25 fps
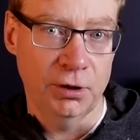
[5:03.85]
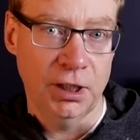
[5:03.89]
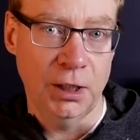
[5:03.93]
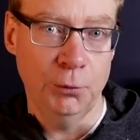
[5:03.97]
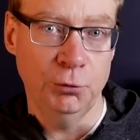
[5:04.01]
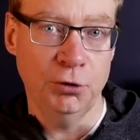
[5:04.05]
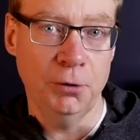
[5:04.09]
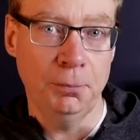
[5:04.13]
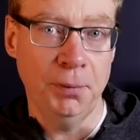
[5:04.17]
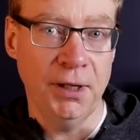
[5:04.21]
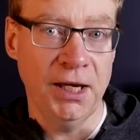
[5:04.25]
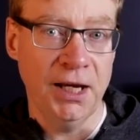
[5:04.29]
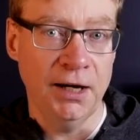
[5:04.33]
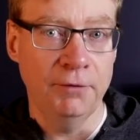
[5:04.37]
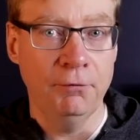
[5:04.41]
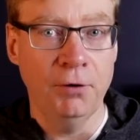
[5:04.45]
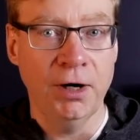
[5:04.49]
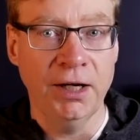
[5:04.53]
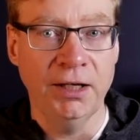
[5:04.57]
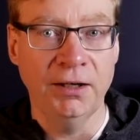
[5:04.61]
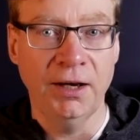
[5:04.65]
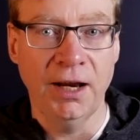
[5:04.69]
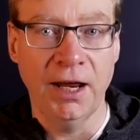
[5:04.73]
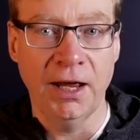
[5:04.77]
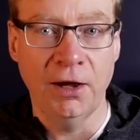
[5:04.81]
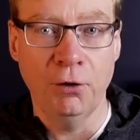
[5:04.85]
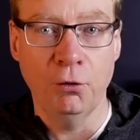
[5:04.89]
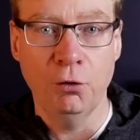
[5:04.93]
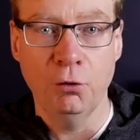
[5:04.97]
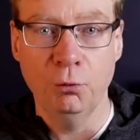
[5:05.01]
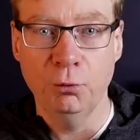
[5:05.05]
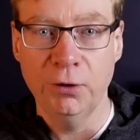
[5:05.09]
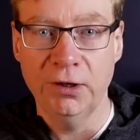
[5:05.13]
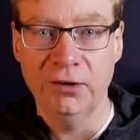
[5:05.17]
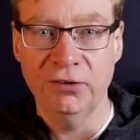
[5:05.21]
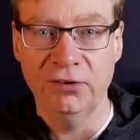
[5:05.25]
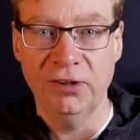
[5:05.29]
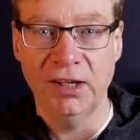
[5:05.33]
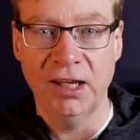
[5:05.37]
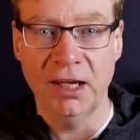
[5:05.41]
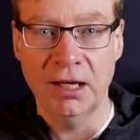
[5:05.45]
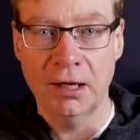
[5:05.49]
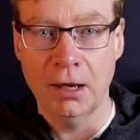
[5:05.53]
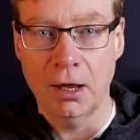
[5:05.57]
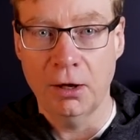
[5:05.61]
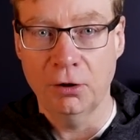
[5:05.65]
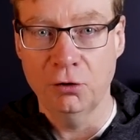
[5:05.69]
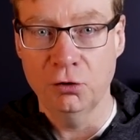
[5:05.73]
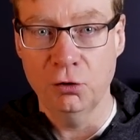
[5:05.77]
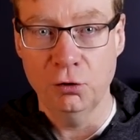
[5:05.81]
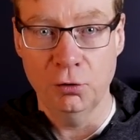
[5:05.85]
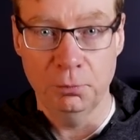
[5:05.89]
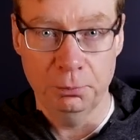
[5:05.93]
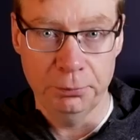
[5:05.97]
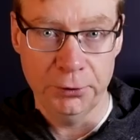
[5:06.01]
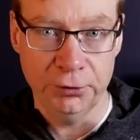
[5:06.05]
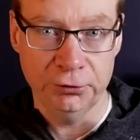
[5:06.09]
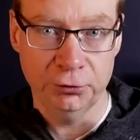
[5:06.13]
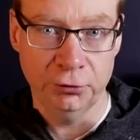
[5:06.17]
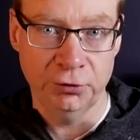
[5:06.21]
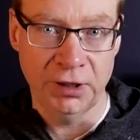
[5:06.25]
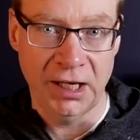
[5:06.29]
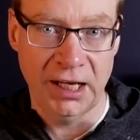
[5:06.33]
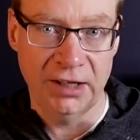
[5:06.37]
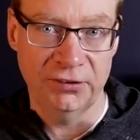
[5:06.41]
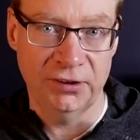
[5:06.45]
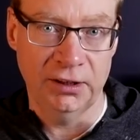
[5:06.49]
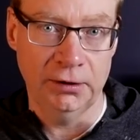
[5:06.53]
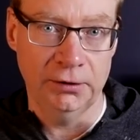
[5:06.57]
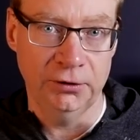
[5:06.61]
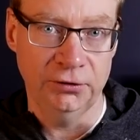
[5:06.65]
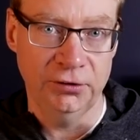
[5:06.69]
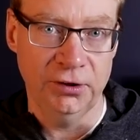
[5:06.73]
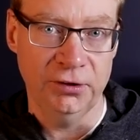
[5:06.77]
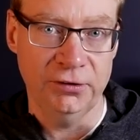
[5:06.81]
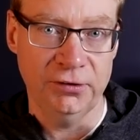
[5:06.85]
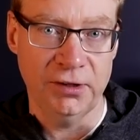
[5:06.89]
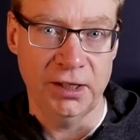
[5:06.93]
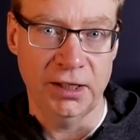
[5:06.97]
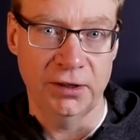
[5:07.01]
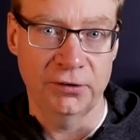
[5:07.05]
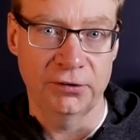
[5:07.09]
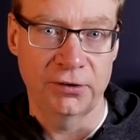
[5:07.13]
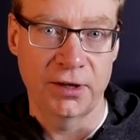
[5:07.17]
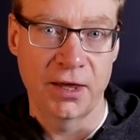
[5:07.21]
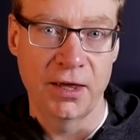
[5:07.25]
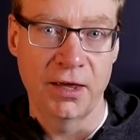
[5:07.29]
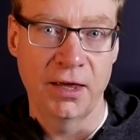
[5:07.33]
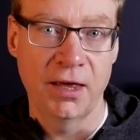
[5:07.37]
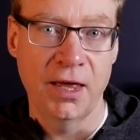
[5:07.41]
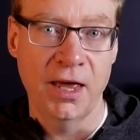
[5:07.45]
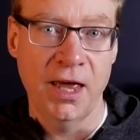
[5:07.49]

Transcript: It would appear right now we're seeing new bottlenecks in logistics,